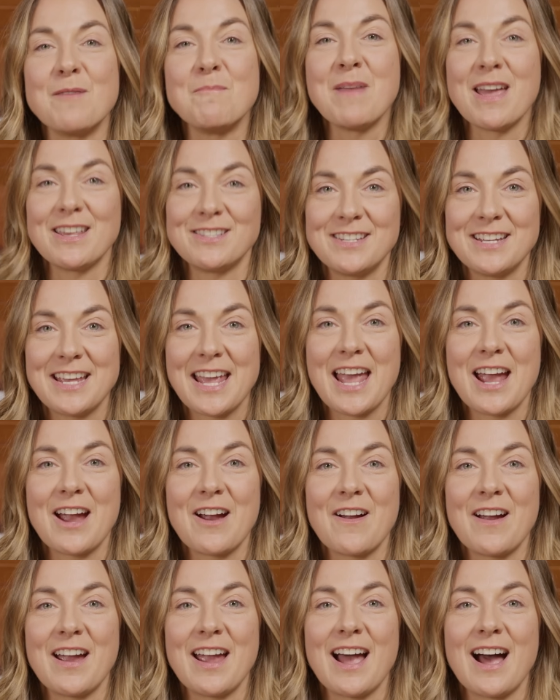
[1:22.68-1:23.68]
messy
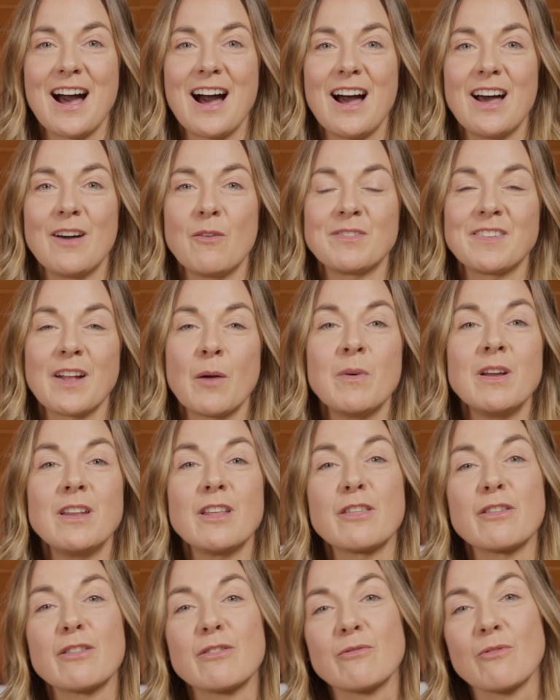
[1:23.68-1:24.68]
area, somewhere
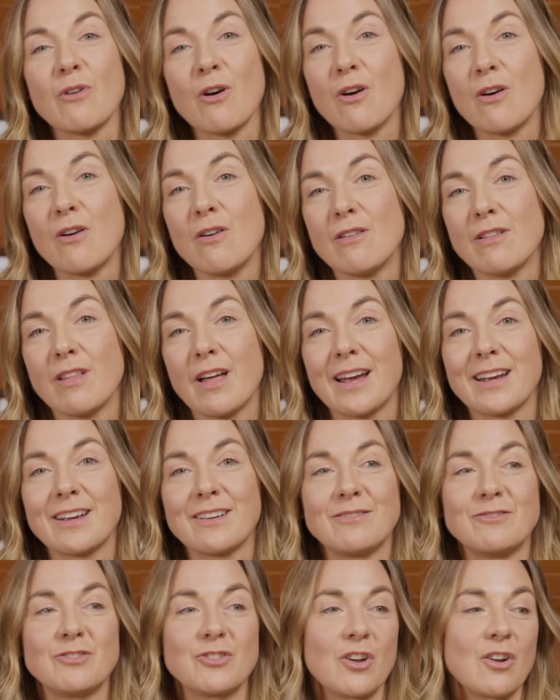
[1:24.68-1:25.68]
to throw
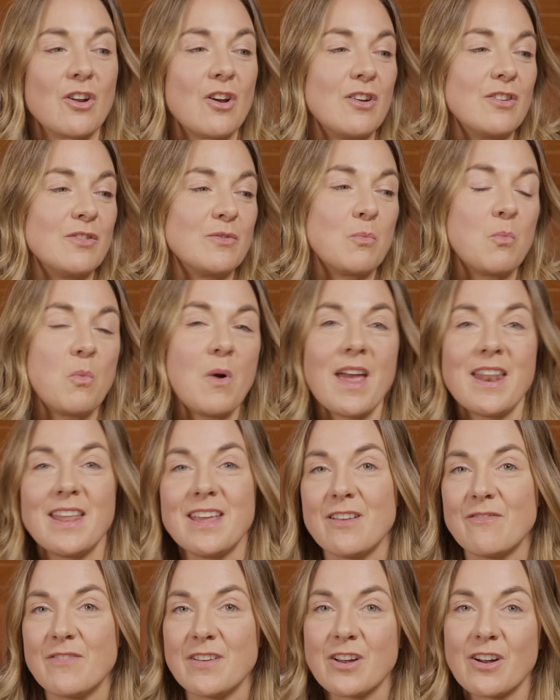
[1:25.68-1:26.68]
like Jonno's
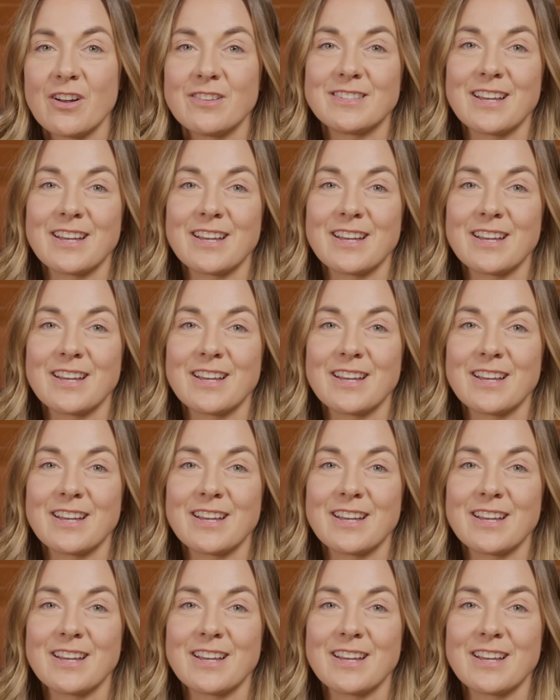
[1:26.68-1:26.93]
weddy if he goes